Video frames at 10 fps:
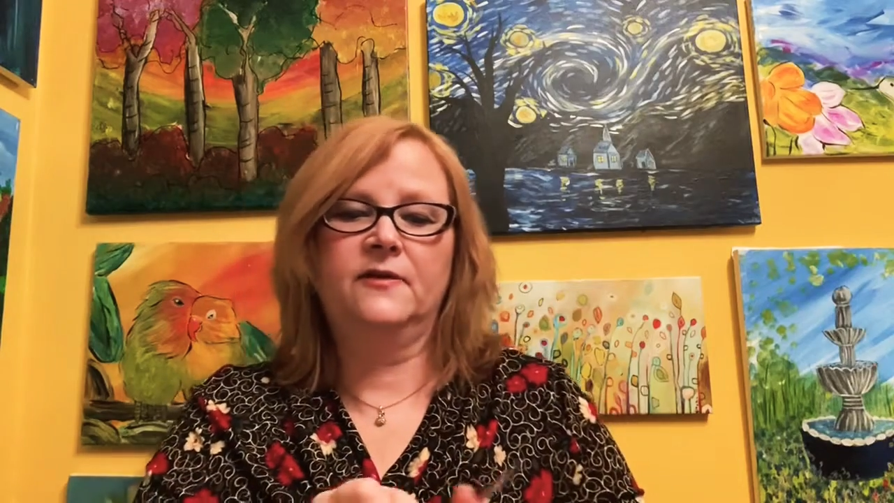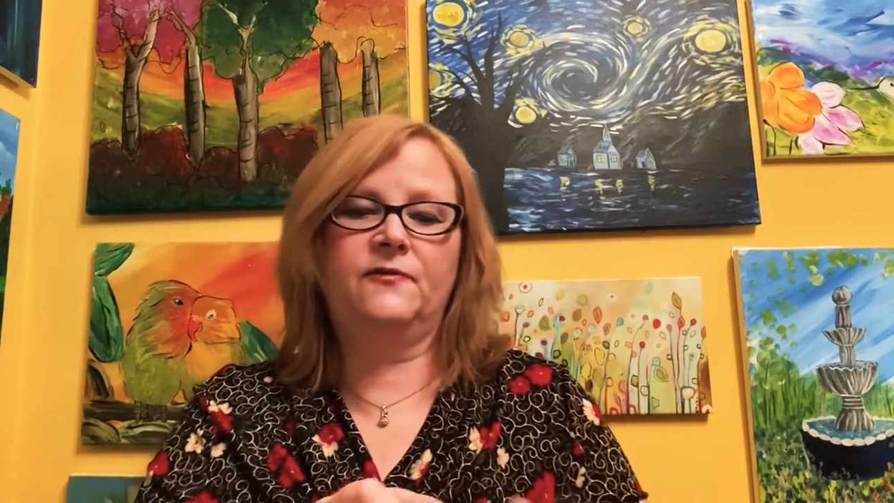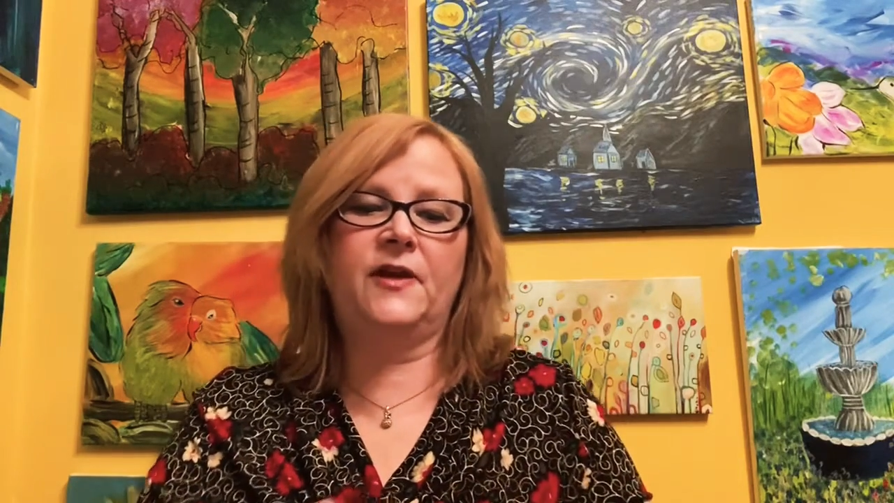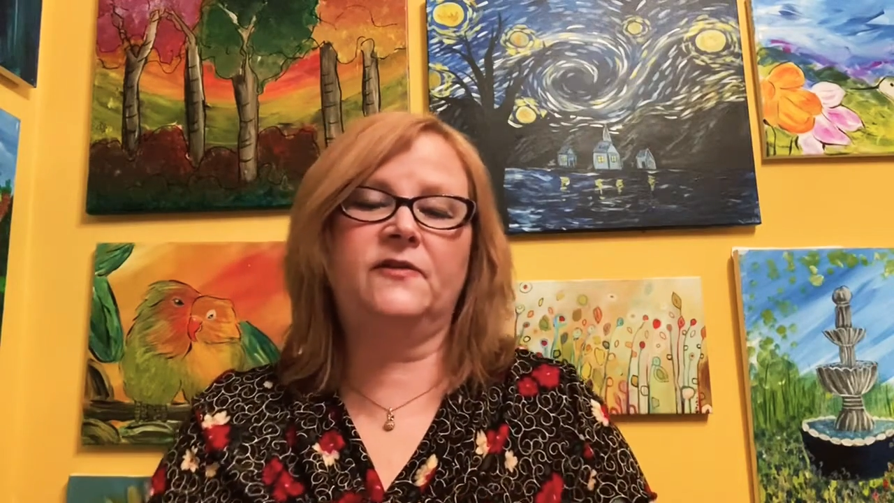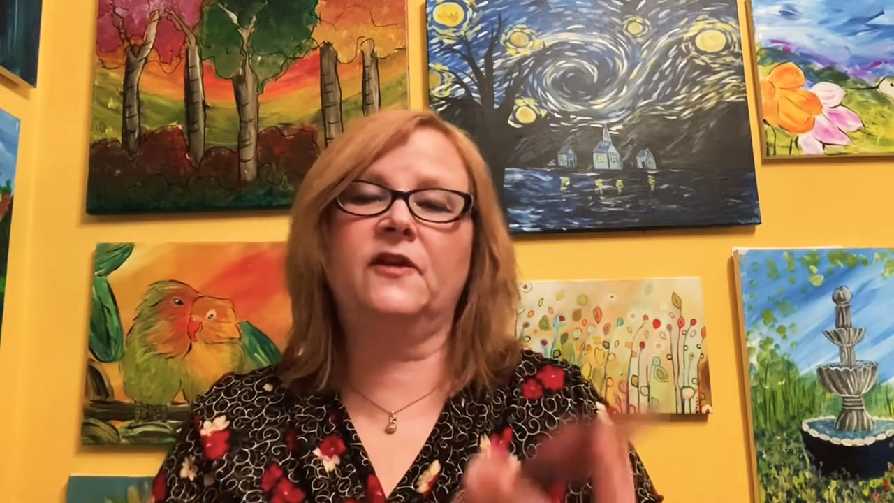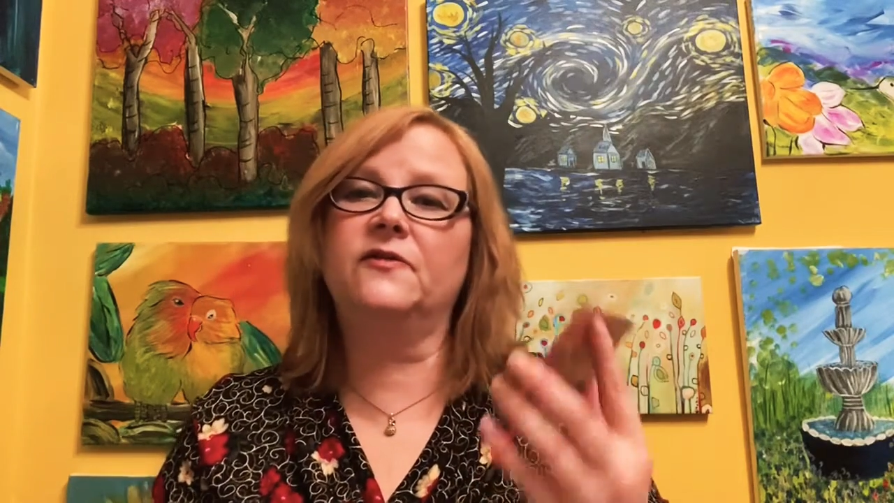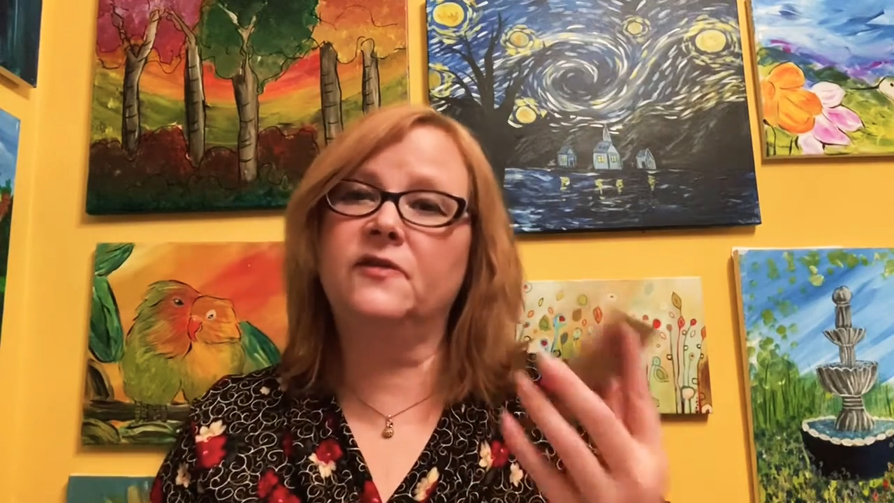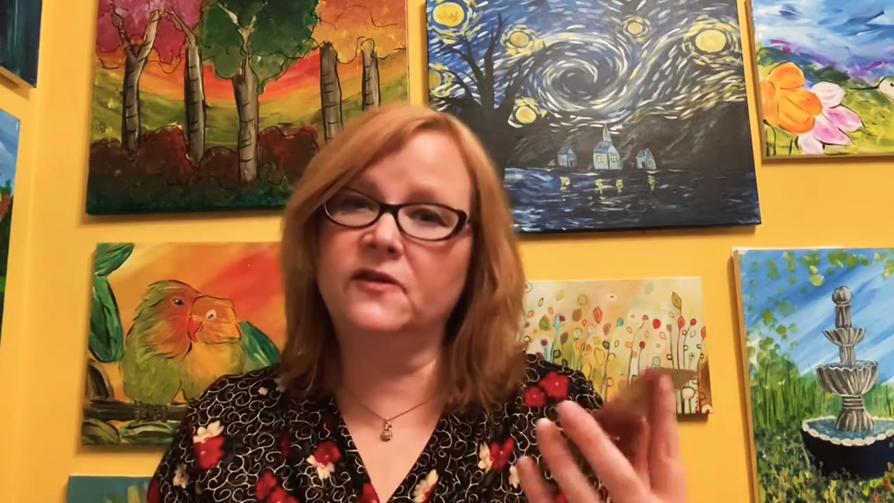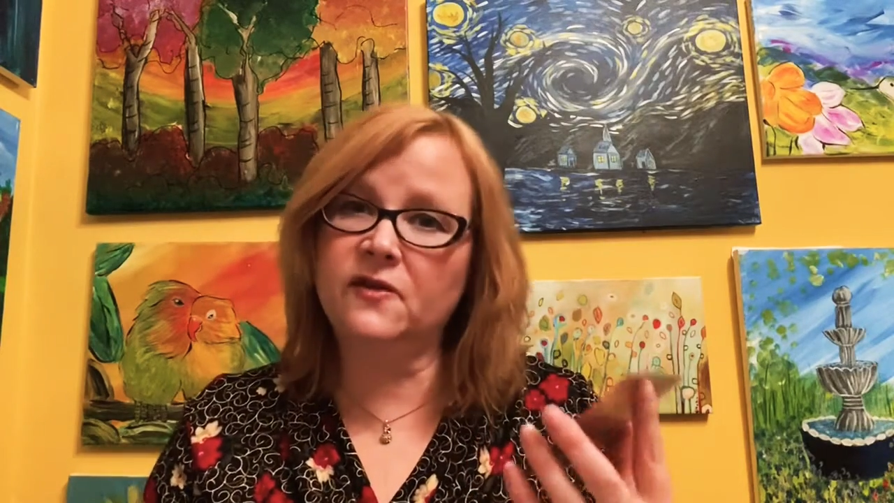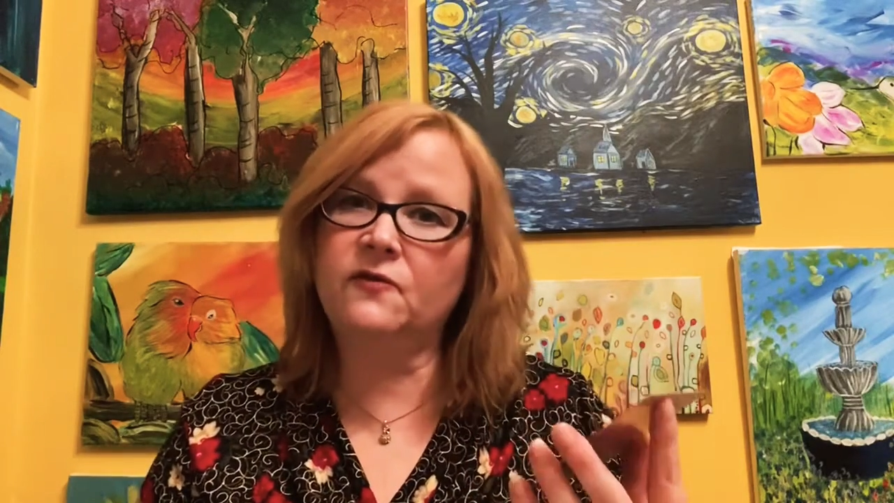they said
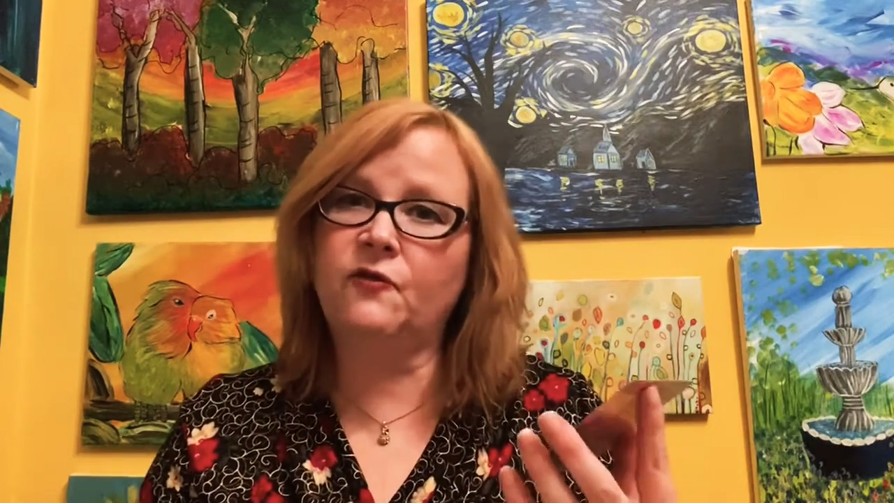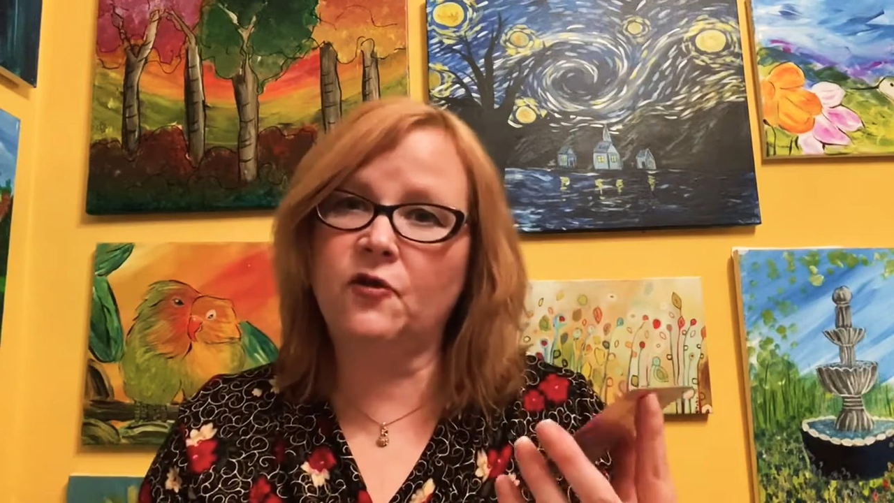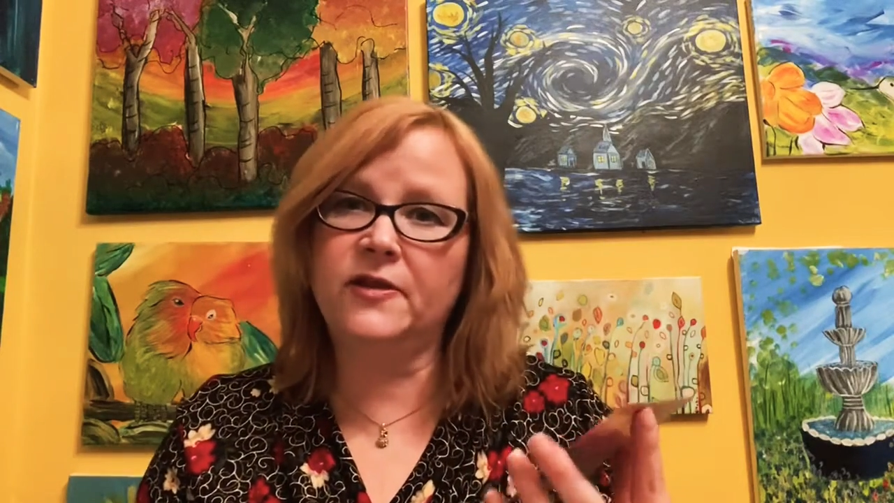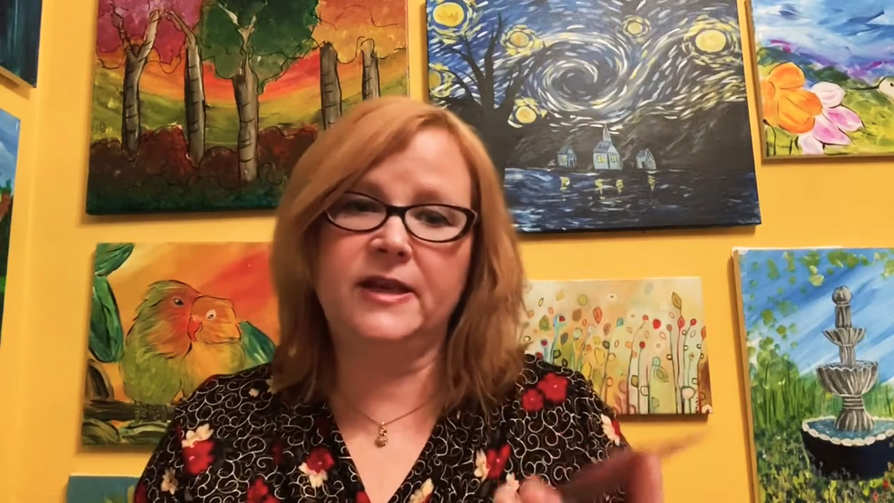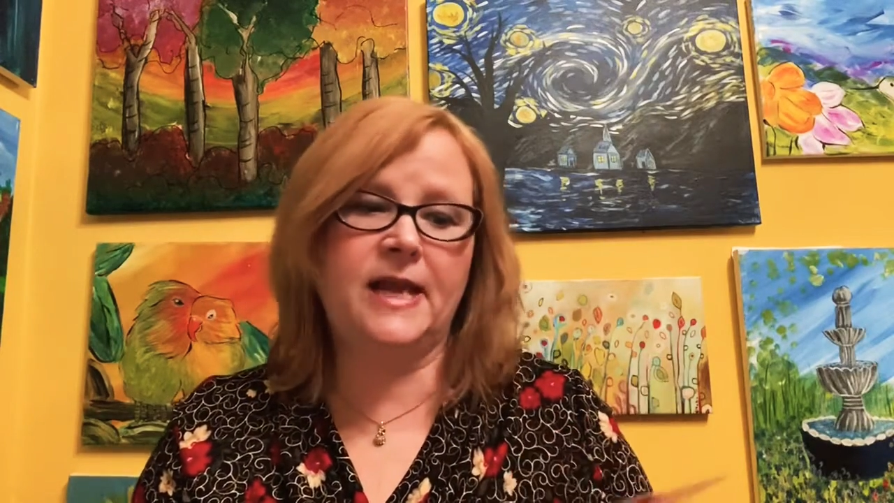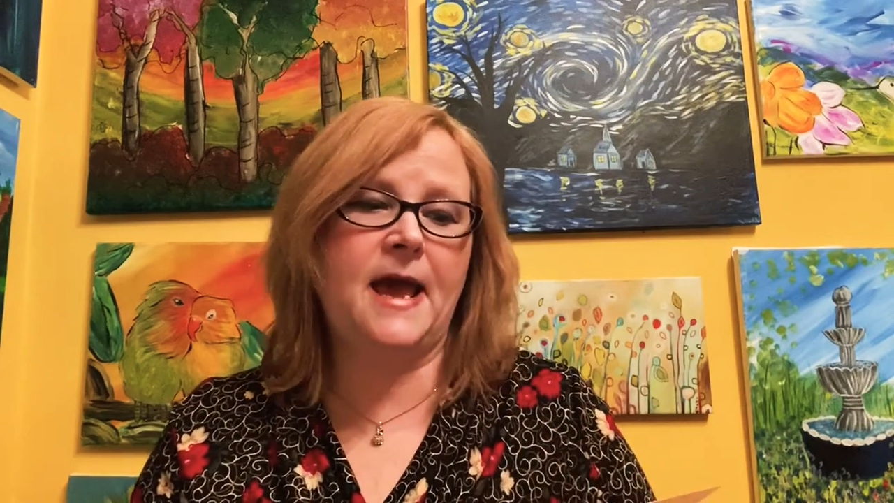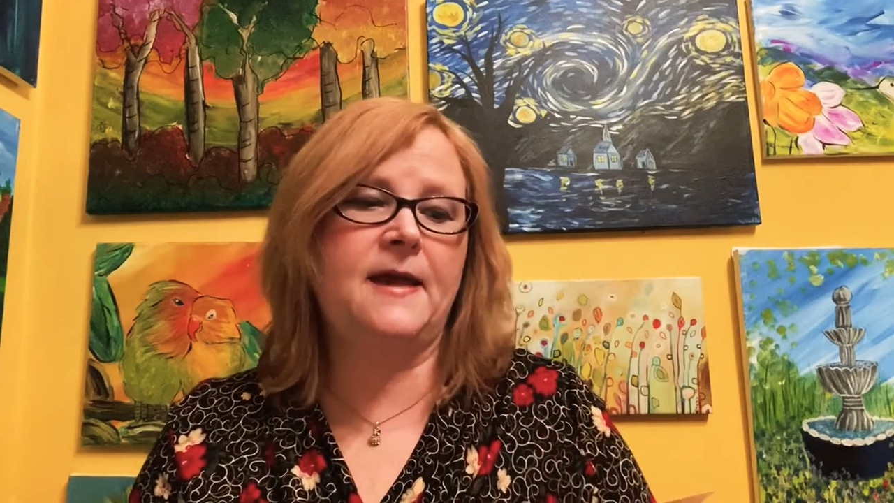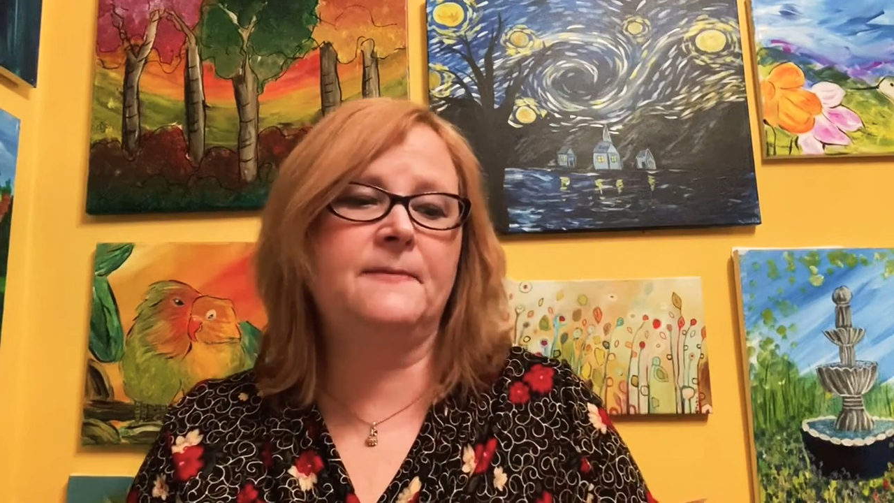this is for the day.